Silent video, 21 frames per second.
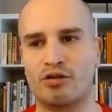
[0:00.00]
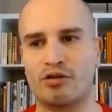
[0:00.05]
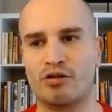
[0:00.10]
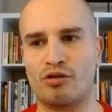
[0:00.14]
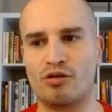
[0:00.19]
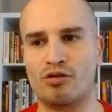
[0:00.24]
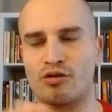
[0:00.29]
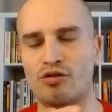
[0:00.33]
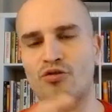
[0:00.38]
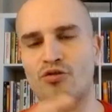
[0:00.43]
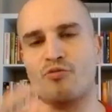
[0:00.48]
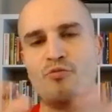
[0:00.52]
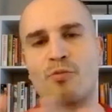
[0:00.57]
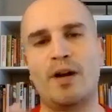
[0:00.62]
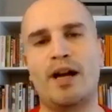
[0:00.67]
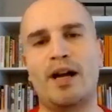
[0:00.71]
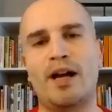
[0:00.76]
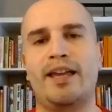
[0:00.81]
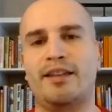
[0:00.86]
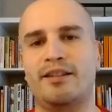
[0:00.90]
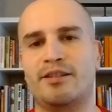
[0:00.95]
you
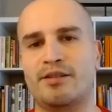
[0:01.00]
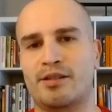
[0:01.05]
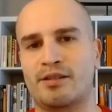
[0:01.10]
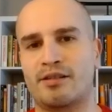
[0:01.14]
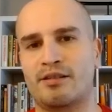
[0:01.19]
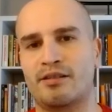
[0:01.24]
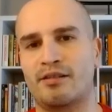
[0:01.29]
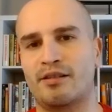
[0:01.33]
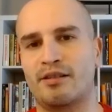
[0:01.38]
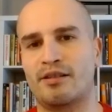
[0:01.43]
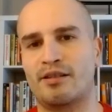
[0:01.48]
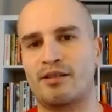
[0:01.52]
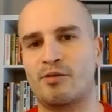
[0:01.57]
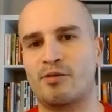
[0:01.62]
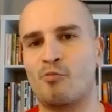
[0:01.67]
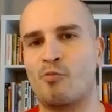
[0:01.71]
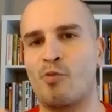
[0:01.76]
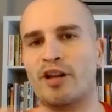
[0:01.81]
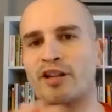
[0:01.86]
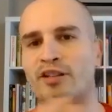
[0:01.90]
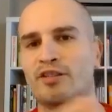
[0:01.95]
might
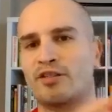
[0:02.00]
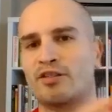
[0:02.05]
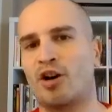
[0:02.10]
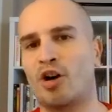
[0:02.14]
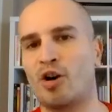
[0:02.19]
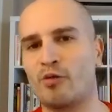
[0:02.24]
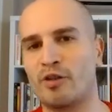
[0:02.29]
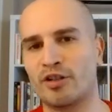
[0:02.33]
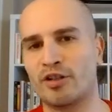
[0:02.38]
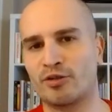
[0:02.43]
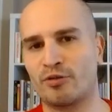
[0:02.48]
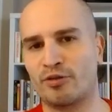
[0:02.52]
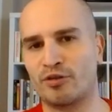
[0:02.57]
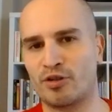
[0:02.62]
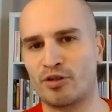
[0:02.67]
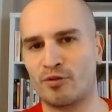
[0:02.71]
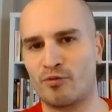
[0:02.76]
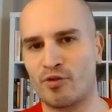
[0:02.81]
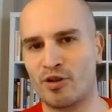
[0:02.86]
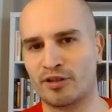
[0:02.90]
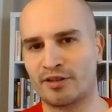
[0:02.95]
but it's always going
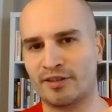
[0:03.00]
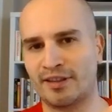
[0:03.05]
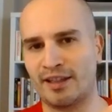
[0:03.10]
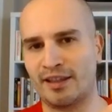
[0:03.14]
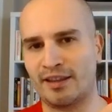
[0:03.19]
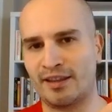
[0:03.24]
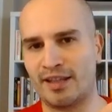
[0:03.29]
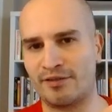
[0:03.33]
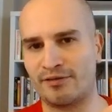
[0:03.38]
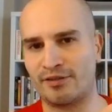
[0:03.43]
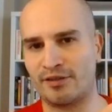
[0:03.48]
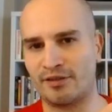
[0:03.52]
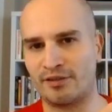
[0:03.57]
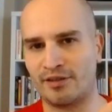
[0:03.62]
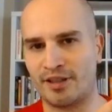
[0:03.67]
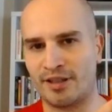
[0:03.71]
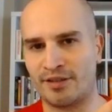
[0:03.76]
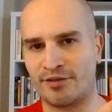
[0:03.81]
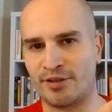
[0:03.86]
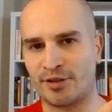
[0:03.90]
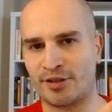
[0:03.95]
to work to the
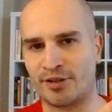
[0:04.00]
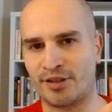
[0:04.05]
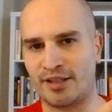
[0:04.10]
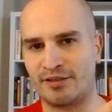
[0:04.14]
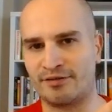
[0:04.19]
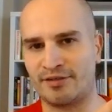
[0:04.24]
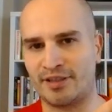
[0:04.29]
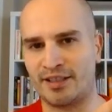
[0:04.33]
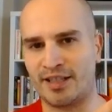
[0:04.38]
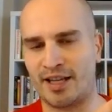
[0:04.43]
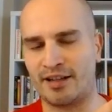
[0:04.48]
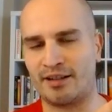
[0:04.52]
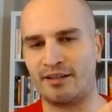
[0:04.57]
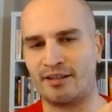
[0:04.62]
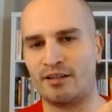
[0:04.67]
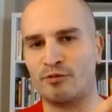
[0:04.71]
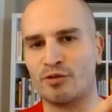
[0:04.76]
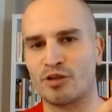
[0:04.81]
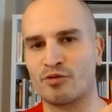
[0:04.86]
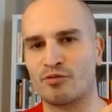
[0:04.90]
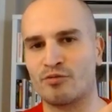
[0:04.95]
level of your self
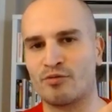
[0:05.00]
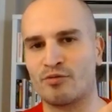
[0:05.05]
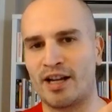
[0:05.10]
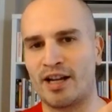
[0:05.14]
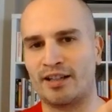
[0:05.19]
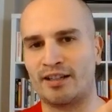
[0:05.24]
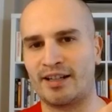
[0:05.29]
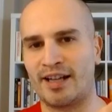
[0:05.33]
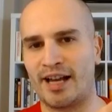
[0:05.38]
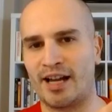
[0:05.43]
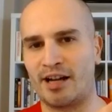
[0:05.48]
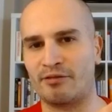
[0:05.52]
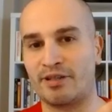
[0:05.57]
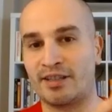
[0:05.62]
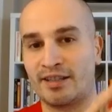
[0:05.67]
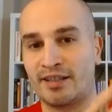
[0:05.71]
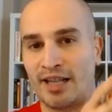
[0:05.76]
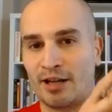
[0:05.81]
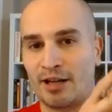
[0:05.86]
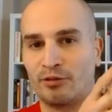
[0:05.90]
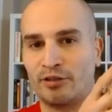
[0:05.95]
identity which right now
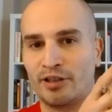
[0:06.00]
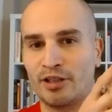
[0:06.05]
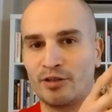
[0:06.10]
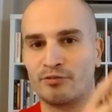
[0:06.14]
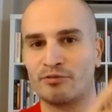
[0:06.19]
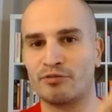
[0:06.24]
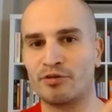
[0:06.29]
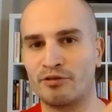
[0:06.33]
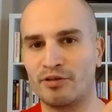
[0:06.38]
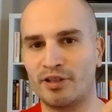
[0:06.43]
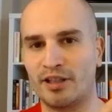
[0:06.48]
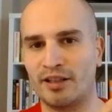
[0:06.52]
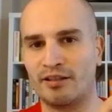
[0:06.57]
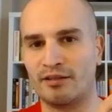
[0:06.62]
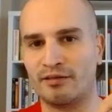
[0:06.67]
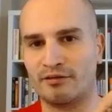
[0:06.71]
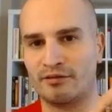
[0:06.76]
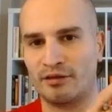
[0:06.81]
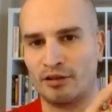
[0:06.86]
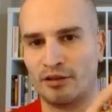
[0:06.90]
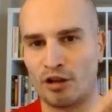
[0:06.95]
is not only
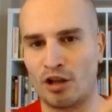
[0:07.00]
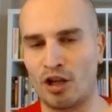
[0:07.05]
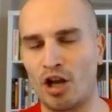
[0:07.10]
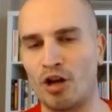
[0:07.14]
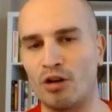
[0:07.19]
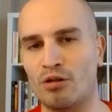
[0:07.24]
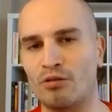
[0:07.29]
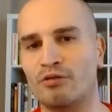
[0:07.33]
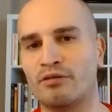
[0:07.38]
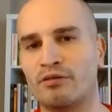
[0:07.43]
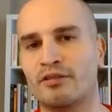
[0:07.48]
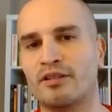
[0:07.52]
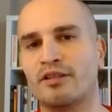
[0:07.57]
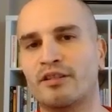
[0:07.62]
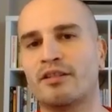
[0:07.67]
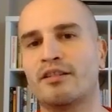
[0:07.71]
rooted low